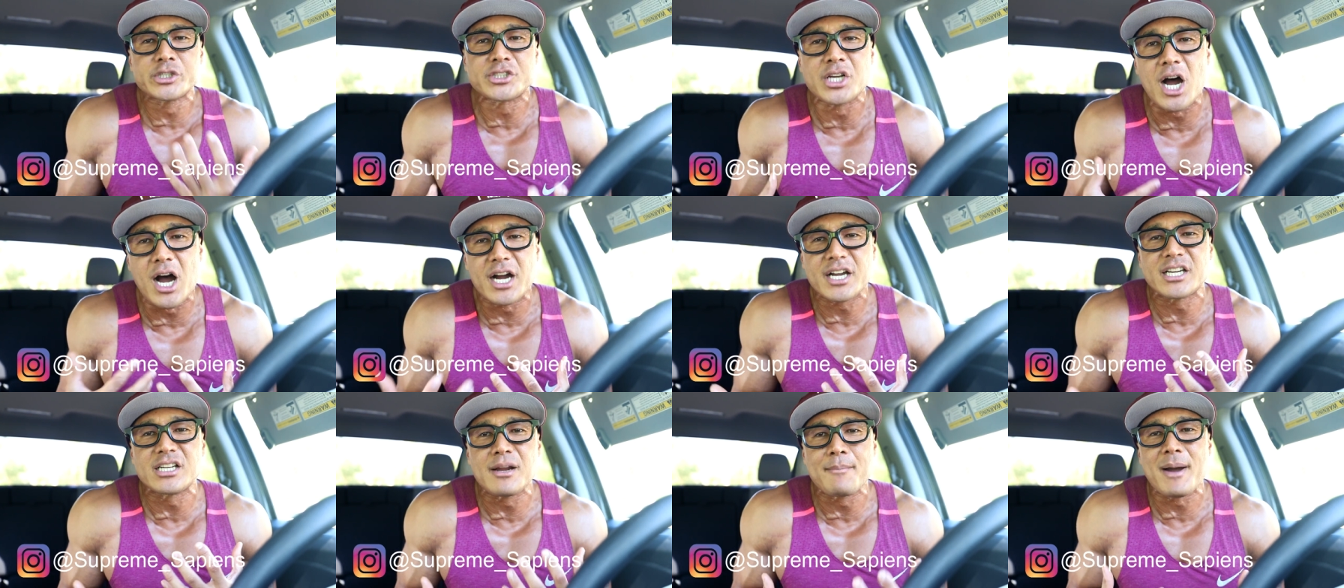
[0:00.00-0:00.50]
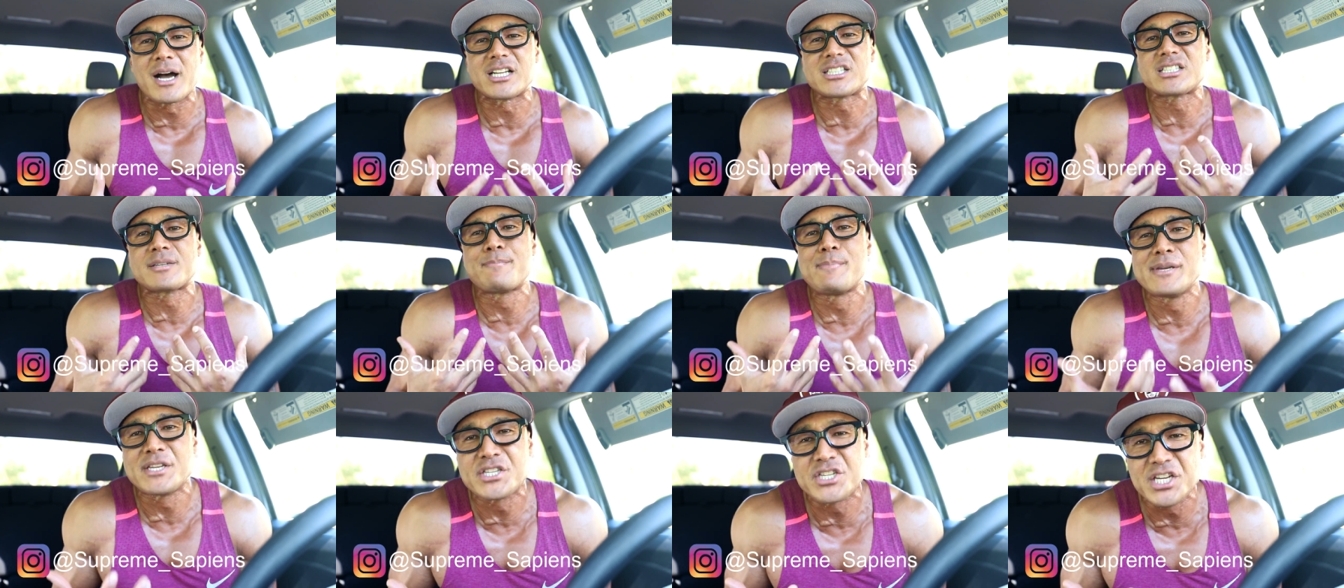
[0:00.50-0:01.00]
talking about
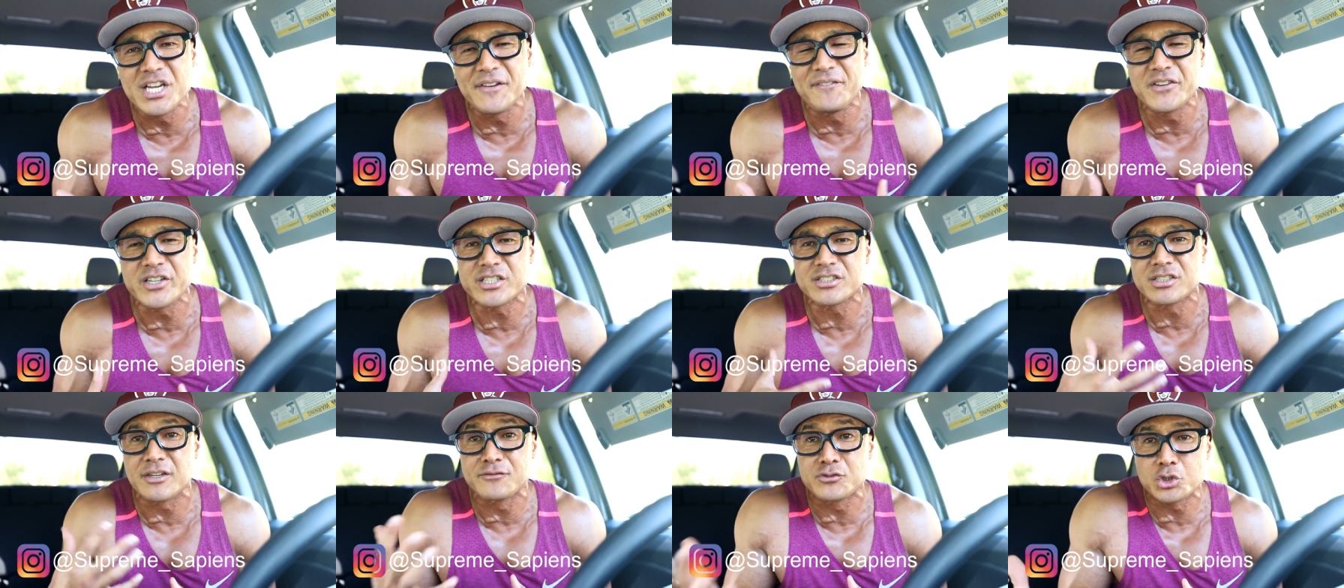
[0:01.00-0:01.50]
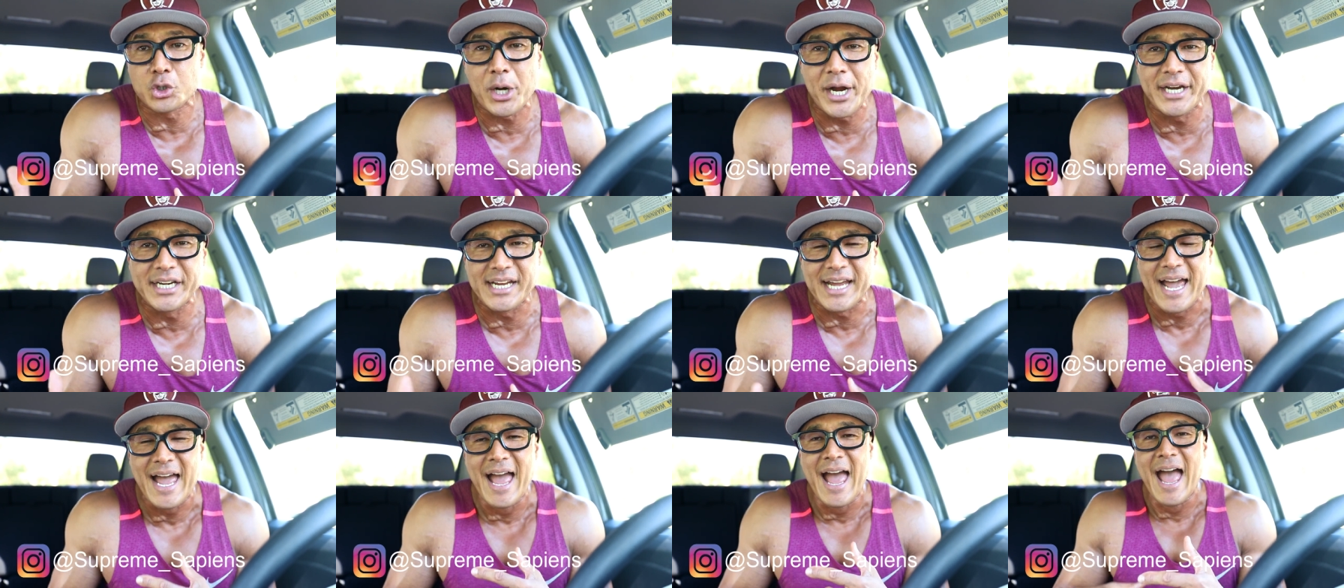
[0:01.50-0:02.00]
specifics of
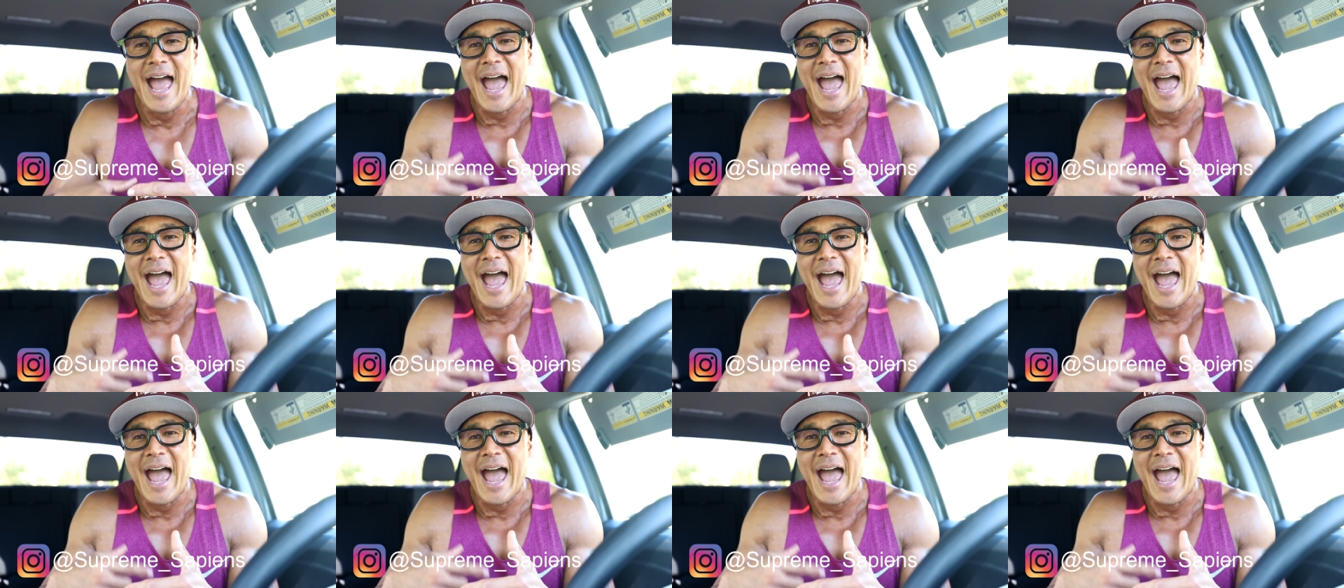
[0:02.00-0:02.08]
training,